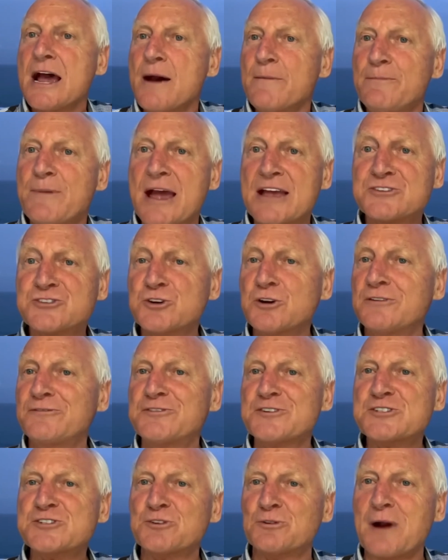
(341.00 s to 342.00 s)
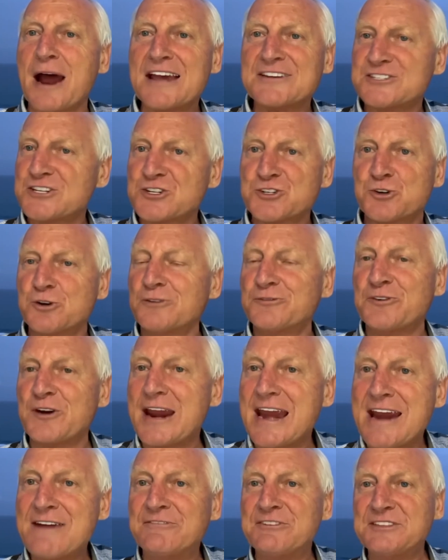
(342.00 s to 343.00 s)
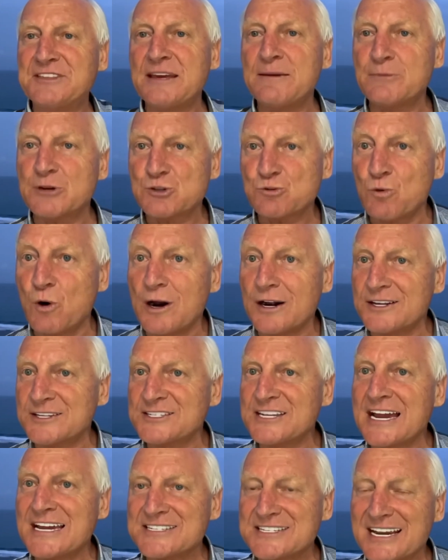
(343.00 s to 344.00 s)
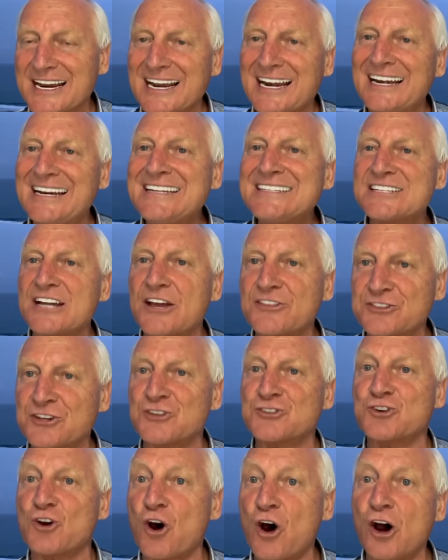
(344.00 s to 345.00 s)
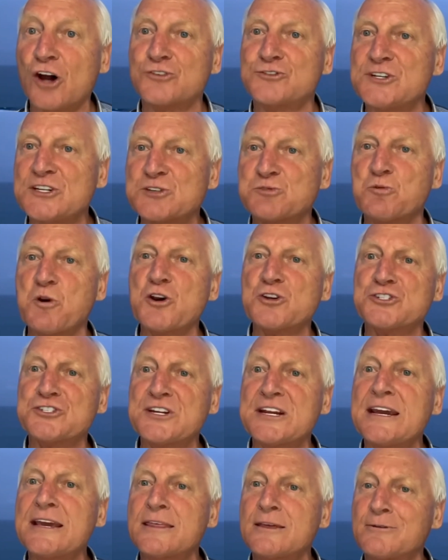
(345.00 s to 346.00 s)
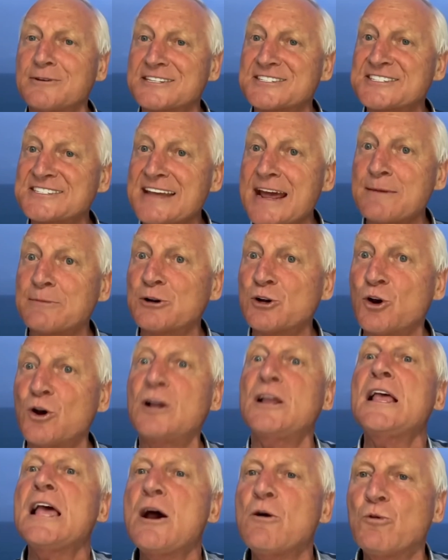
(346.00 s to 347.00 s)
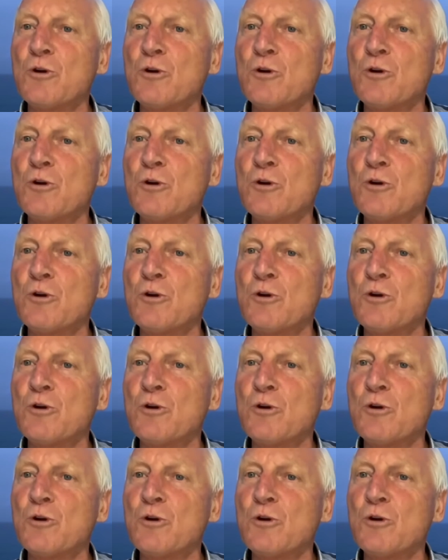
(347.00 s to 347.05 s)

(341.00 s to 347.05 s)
it's good for psoriasis, it's good for everything, because what it does, it cleans out those arteries, works together with salmon oil,